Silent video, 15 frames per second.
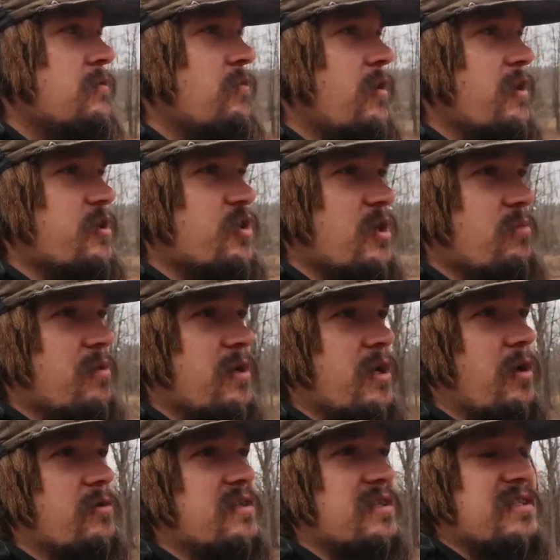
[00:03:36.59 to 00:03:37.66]
where our sheep and
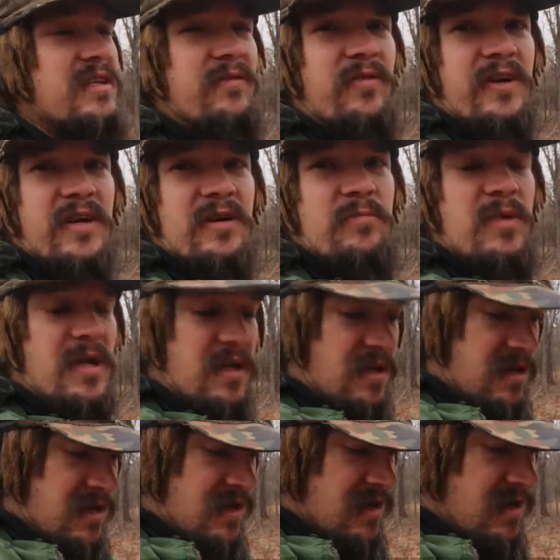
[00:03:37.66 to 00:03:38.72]
goats and stuff are going to be.
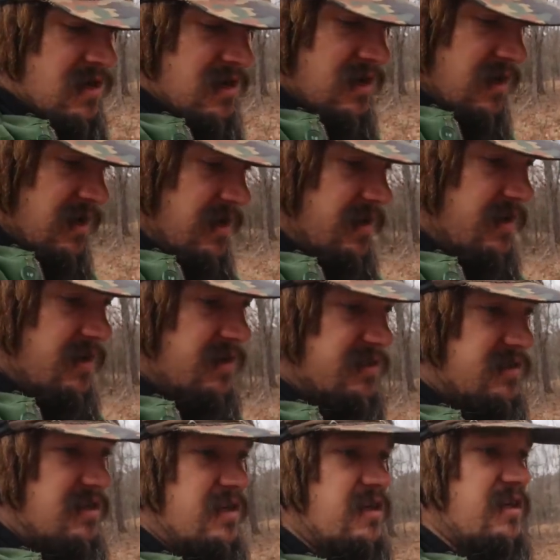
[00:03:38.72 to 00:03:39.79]
And then I'll
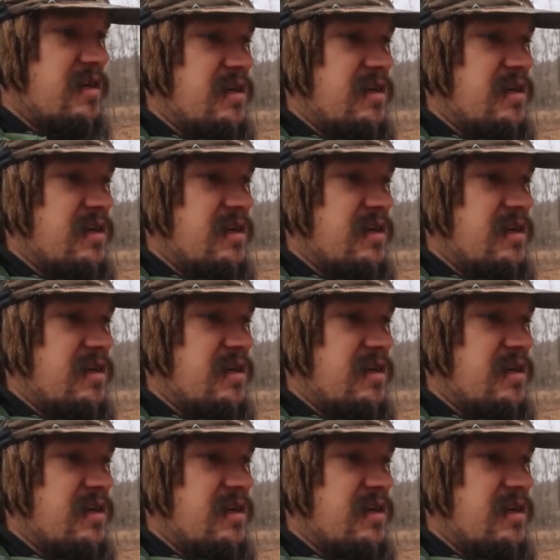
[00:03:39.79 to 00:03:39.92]
see.